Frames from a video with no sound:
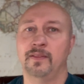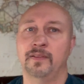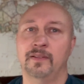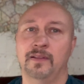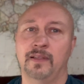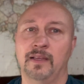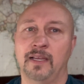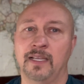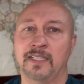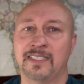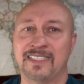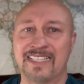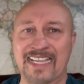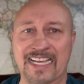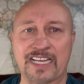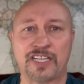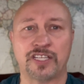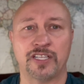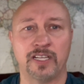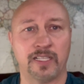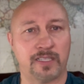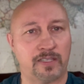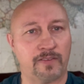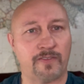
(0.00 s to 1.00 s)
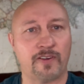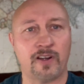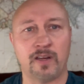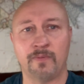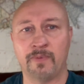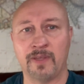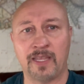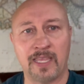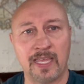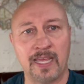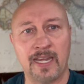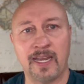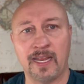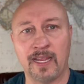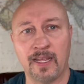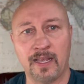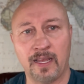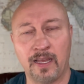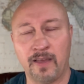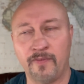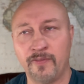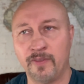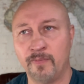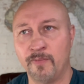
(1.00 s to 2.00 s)
a section at the very beginning
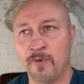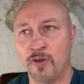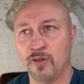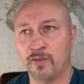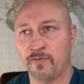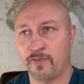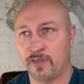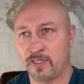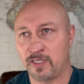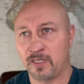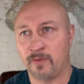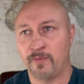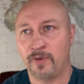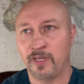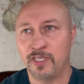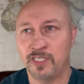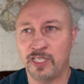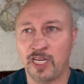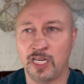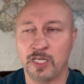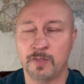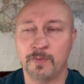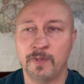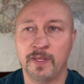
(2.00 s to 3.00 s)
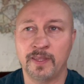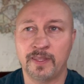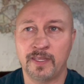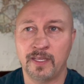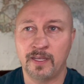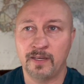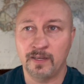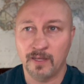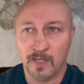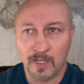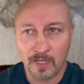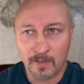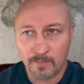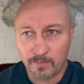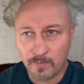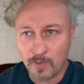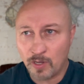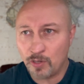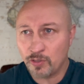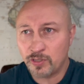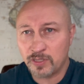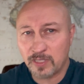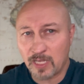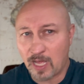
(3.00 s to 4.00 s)
of the motion for summary judgment that
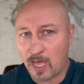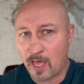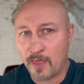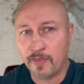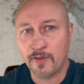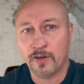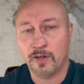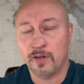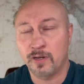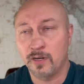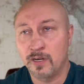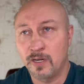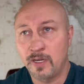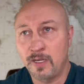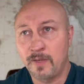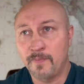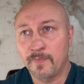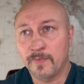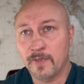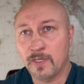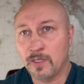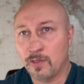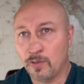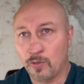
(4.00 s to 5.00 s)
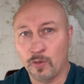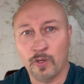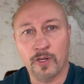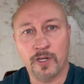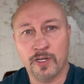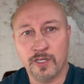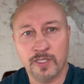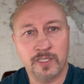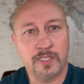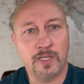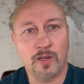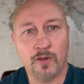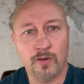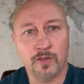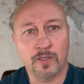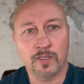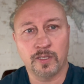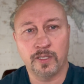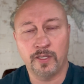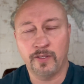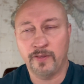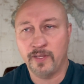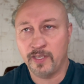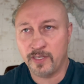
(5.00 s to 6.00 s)
most other lawyers don't
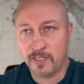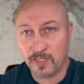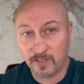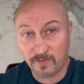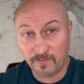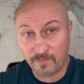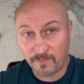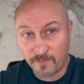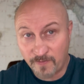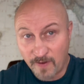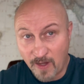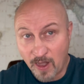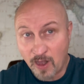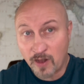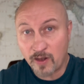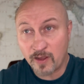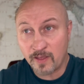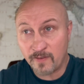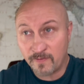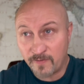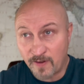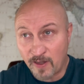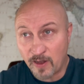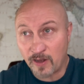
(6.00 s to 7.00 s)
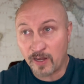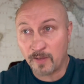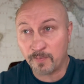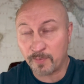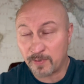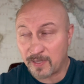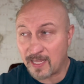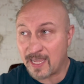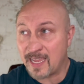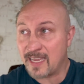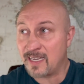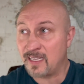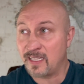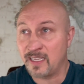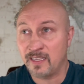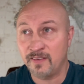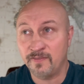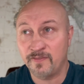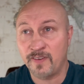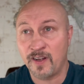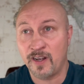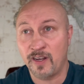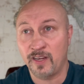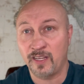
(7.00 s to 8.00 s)
include, that just very, very plainly and
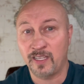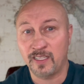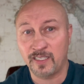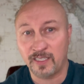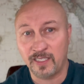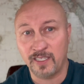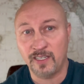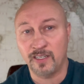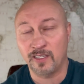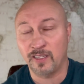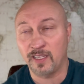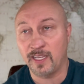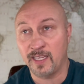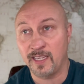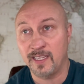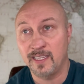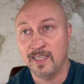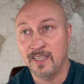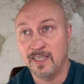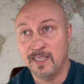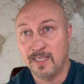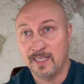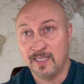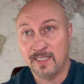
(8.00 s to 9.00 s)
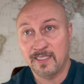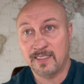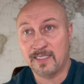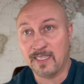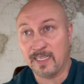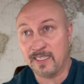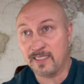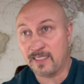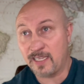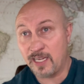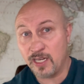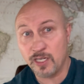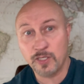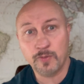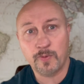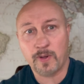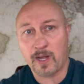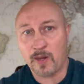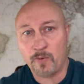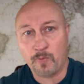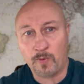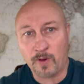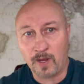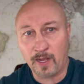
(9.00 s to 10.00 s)
very clearly says, here's what I
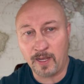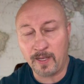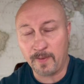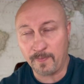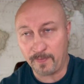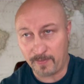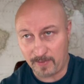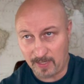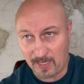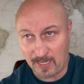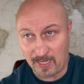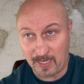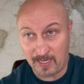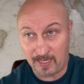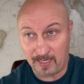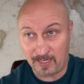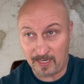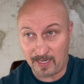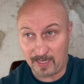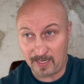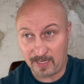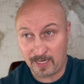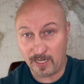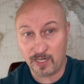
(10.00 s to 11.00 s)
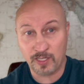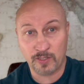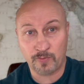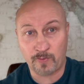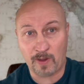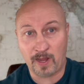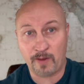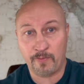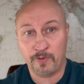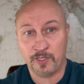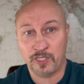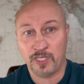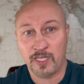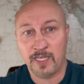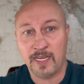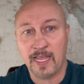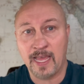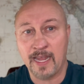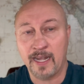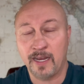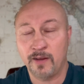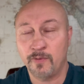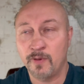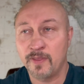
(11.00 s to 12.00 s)
want, and here's why we should
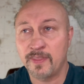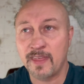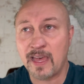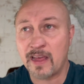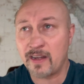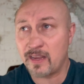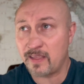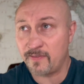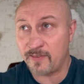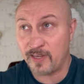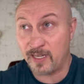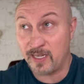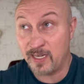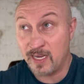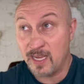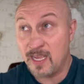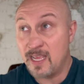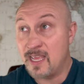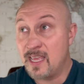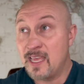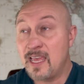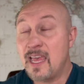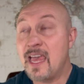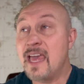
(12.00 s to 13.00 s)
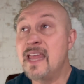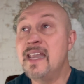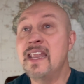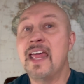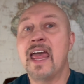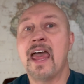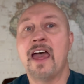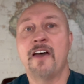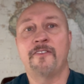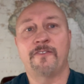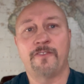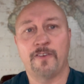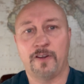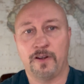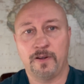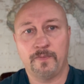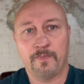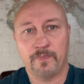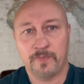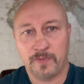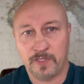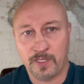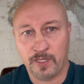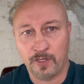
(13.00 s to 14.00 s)
get it, without even an
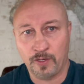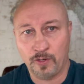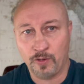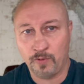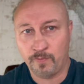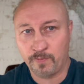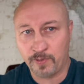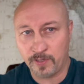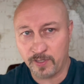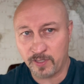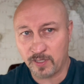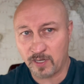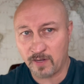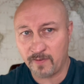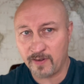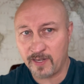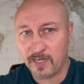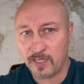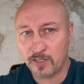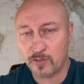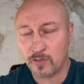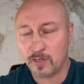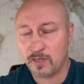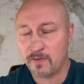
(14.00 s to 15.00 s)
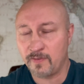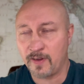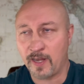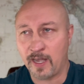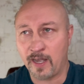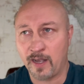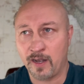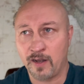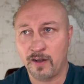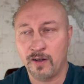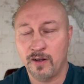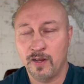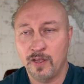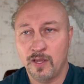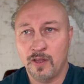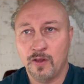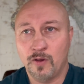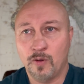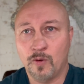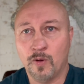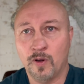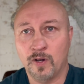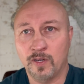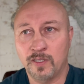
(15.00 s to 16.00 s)
effort to preserve any sort of error
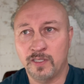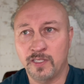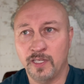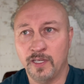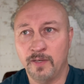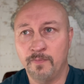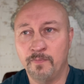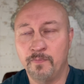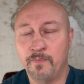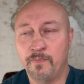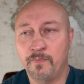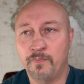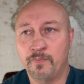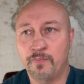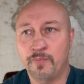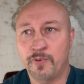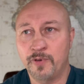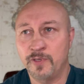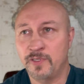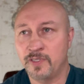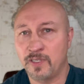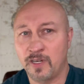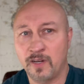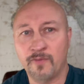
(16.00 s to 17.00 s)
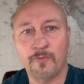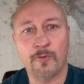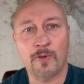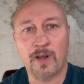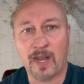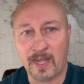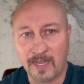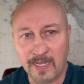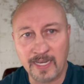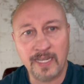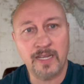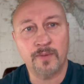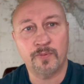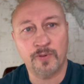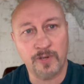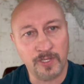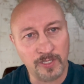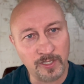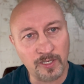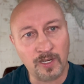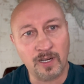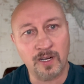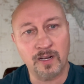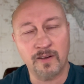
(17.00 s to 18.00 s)
or to preserve what I need to
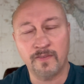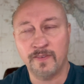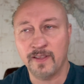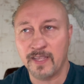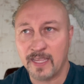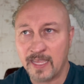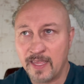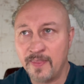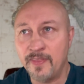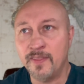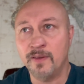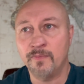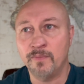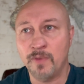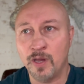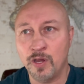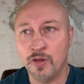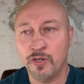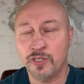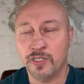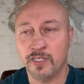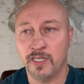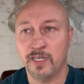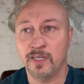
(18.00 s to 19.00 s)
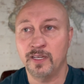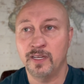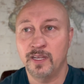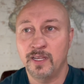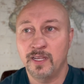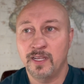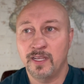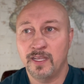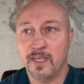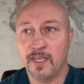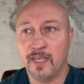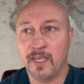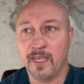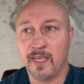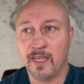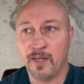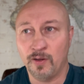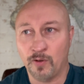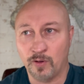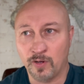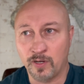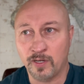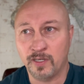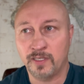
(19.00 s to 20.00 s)
preserve in the motion in
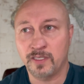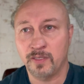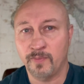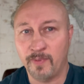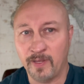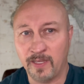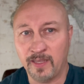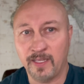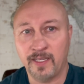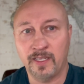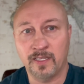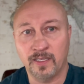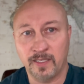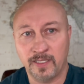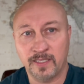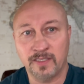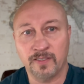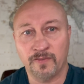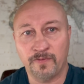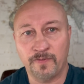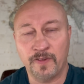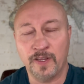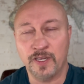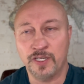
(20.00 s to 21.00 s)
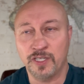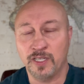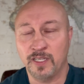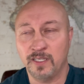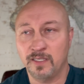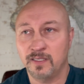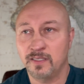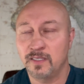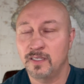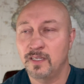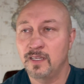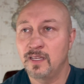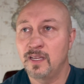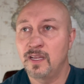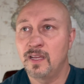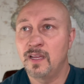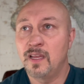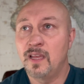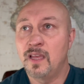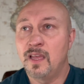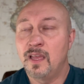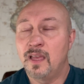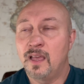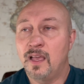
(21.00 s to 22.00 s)
order to be legally sufficient.
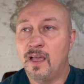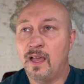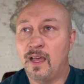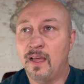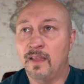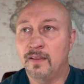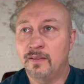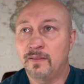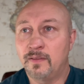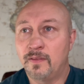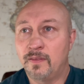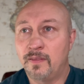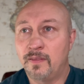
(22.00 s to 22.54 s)
I'll